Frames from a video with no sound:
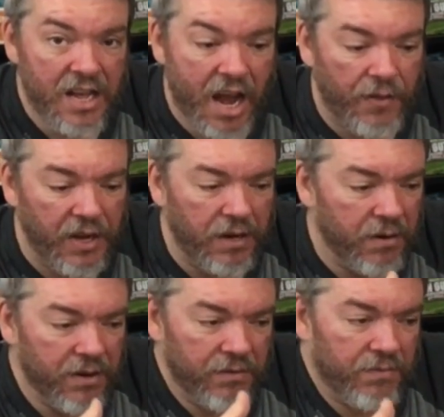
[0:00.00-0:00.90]
And they
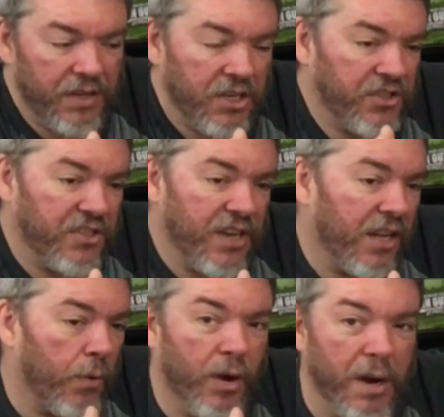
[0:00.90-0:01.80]
just
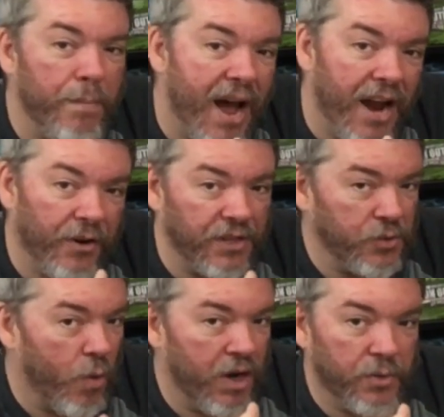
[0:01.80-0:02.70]
decided they weren't going to buy it, or they
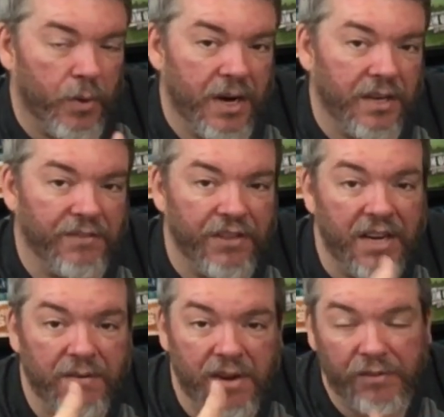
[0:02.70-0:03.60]
just walked away. And if
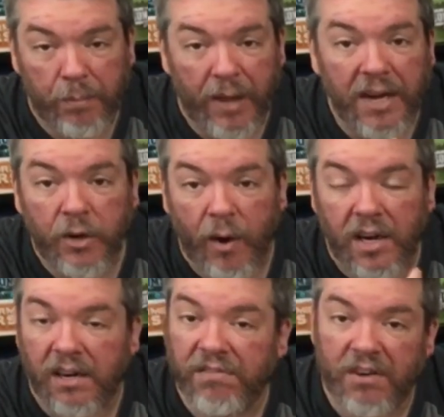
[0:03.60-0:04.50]
they played it,
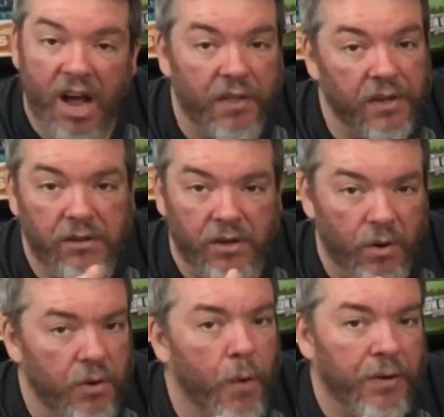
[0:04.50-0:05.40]
great. If not, then,
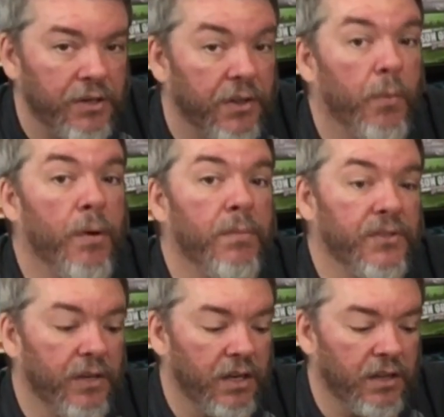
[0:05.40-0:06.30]
no big deal. They weren't
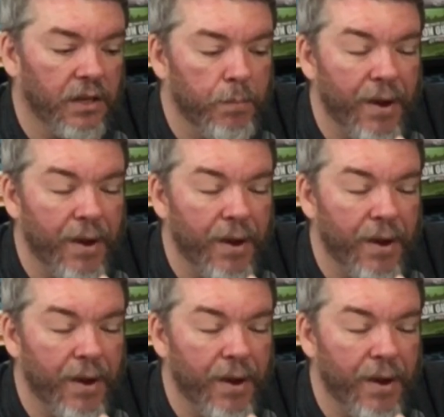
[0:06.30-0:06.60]
missing anything.